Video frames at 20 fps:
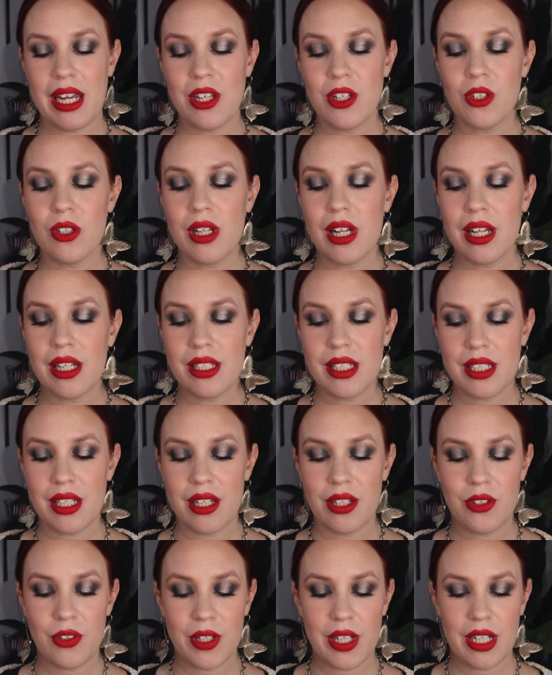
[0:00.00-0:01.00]
Angel
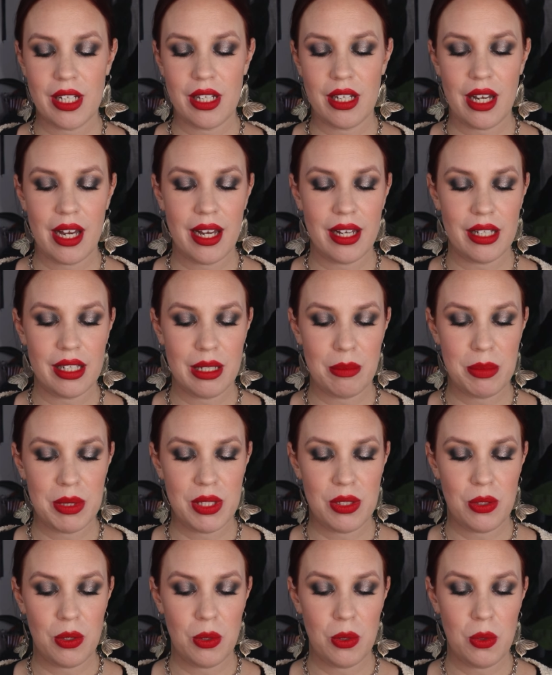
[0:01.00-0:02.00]
Alessandra Hot
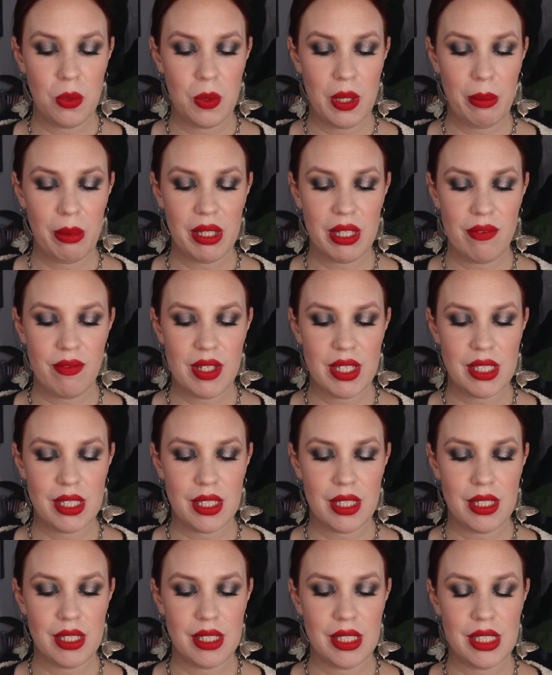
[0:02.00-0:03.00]
Lips 2, I believe this
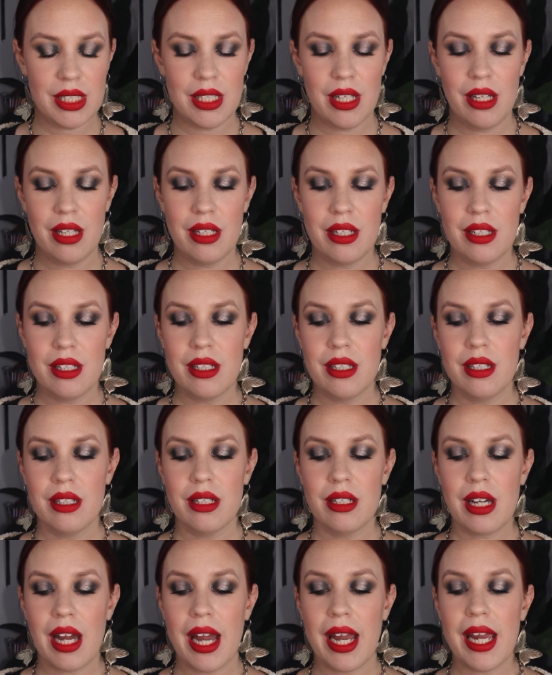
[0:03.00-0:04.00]
is.
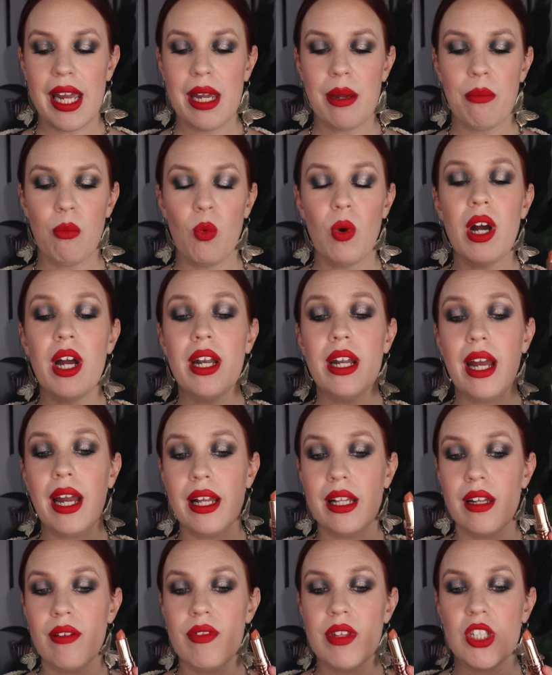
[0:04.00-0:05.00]
I One,
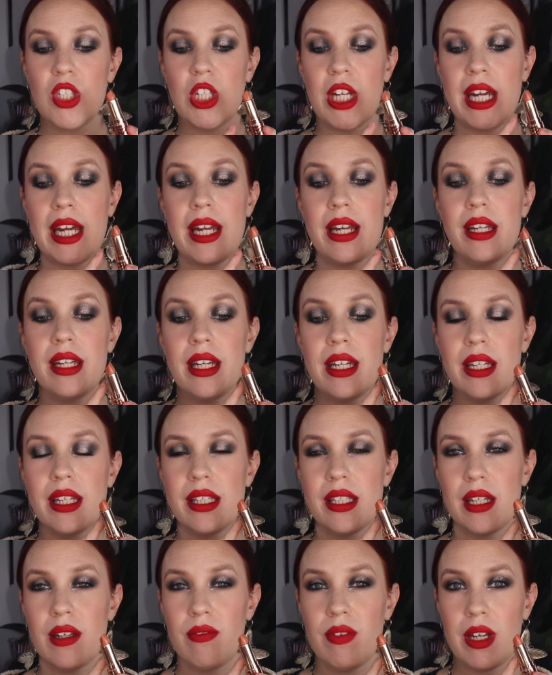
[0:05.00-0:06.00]
I love the shade. It
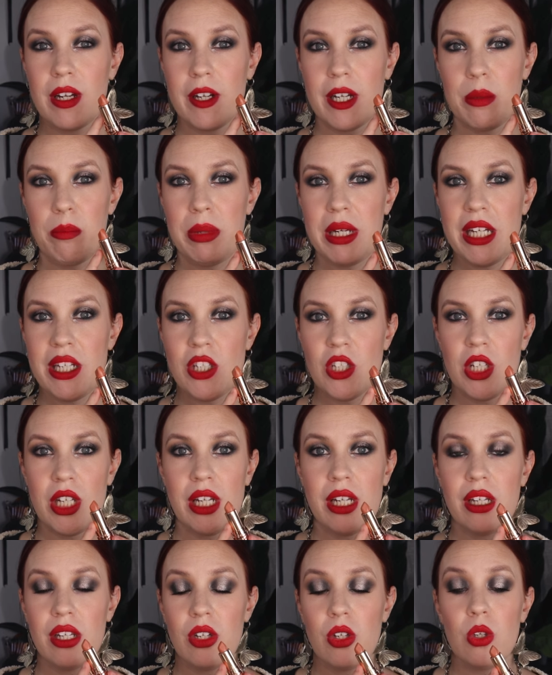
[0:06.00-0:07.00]
is a very
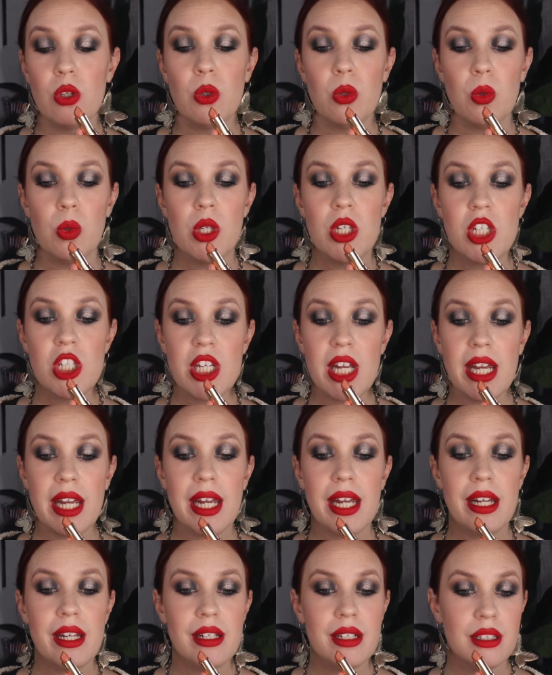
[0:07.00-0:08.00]
peachy nude
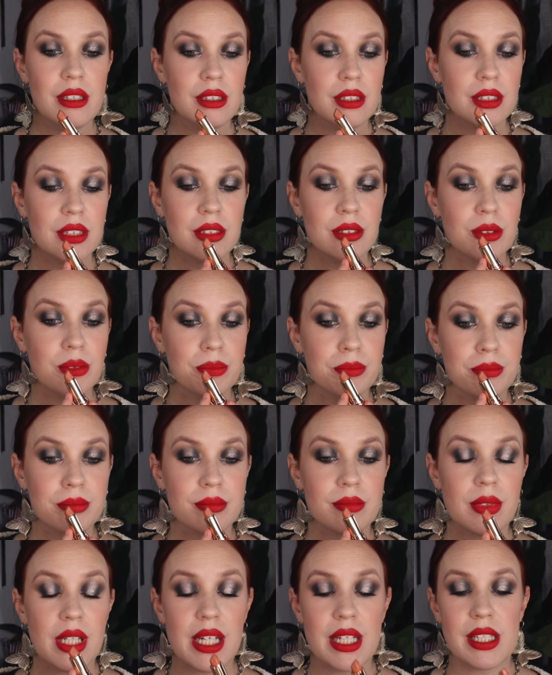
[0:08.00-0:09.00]
shade.
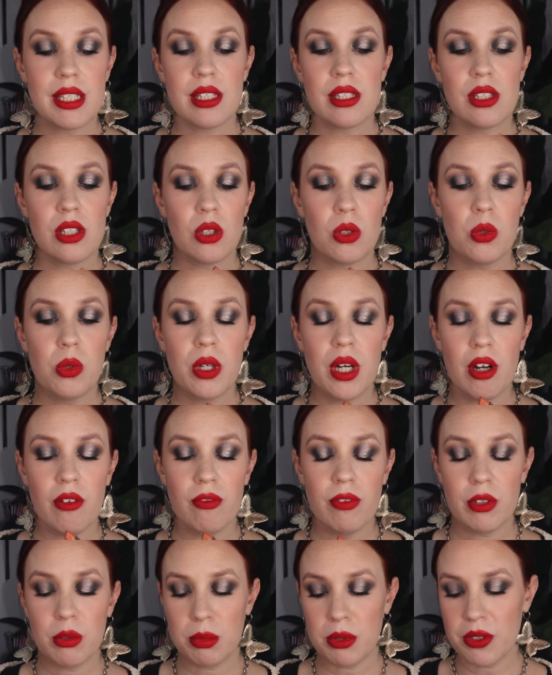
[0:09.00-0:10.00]
It's so
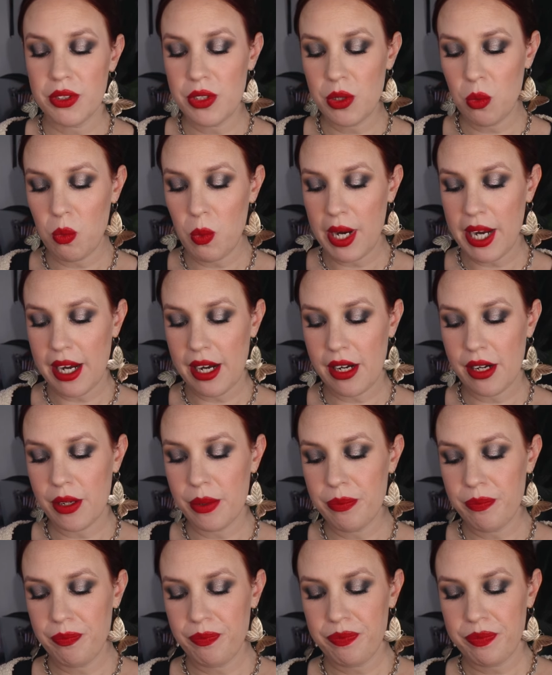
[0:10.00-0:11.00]
comfortable to
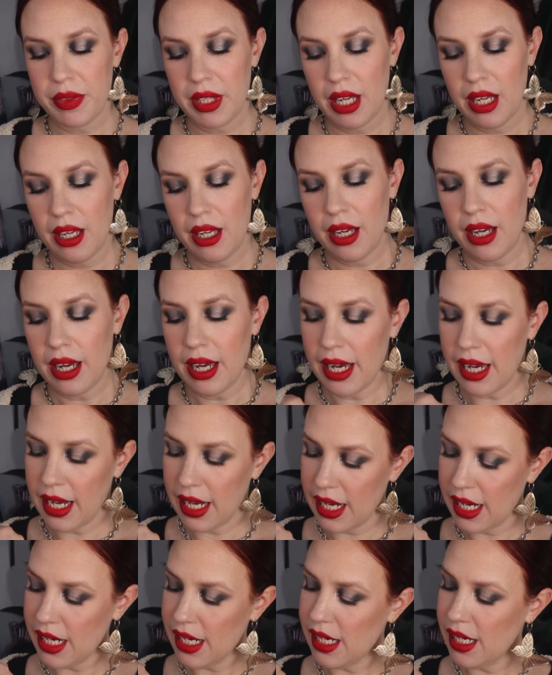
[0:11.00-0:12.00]
wear.
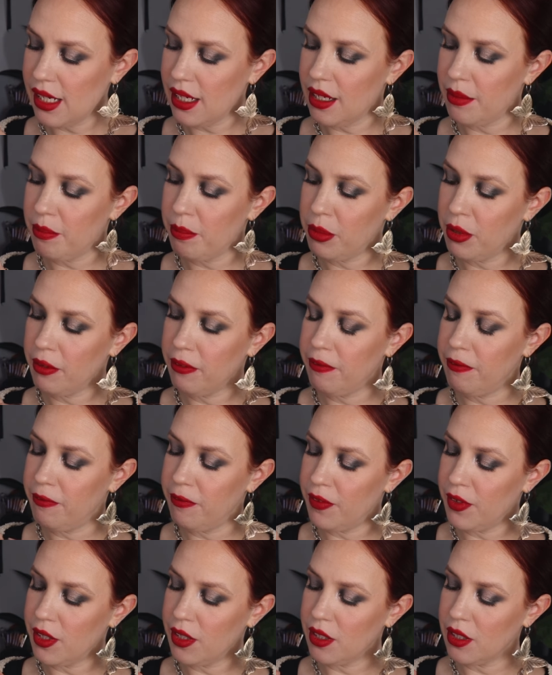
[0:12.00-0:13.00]
I
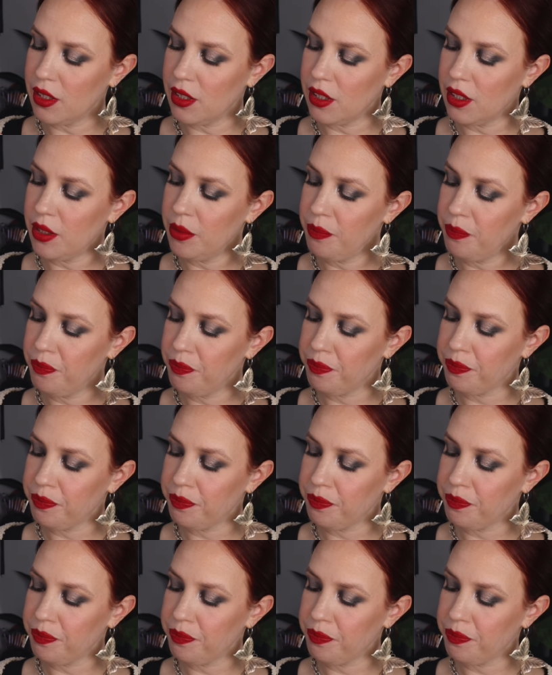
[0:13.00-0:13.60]
prefer,